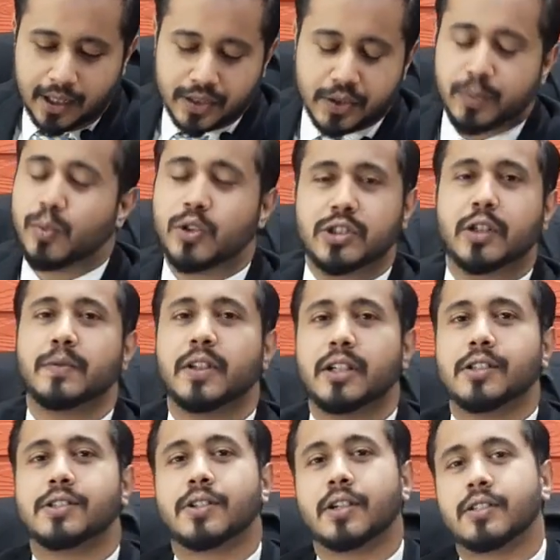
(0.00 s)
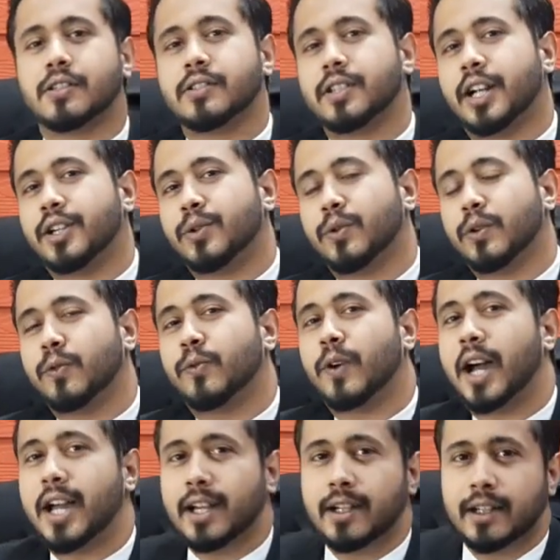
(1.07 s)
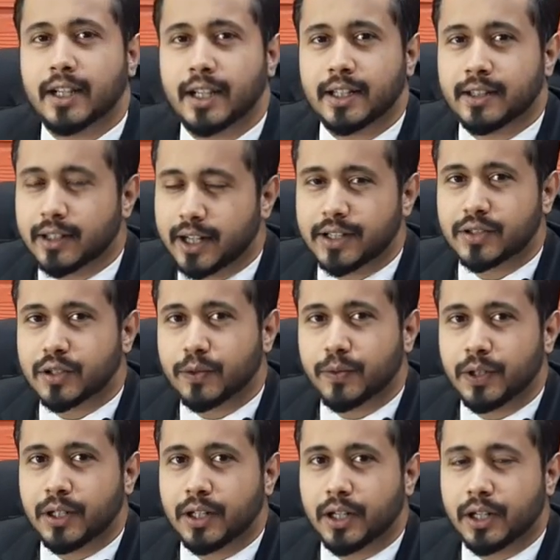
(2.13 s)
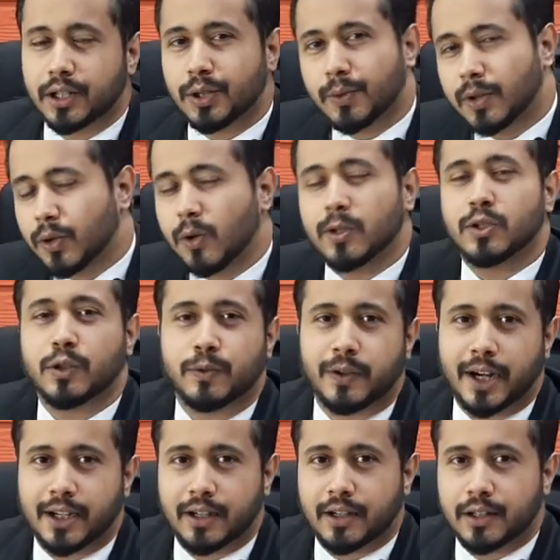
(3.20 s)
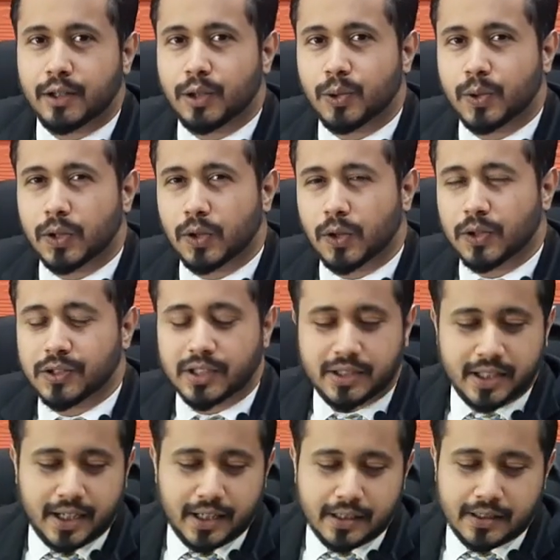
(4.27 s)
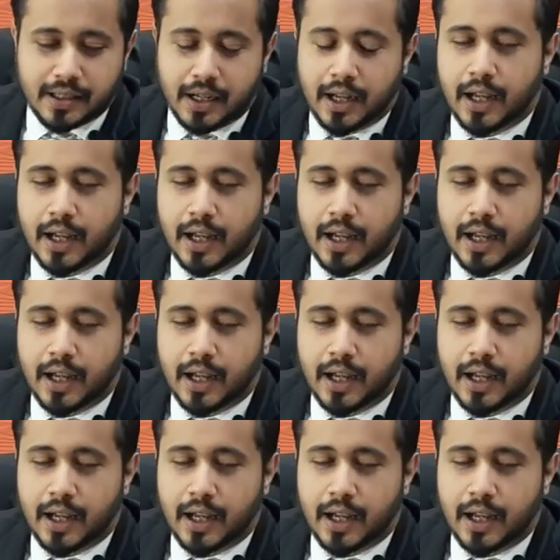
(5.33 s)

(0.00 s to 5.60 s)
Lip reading: So, most of the restrictions that you would find in the rest of India, you will also find under the Goan law, such as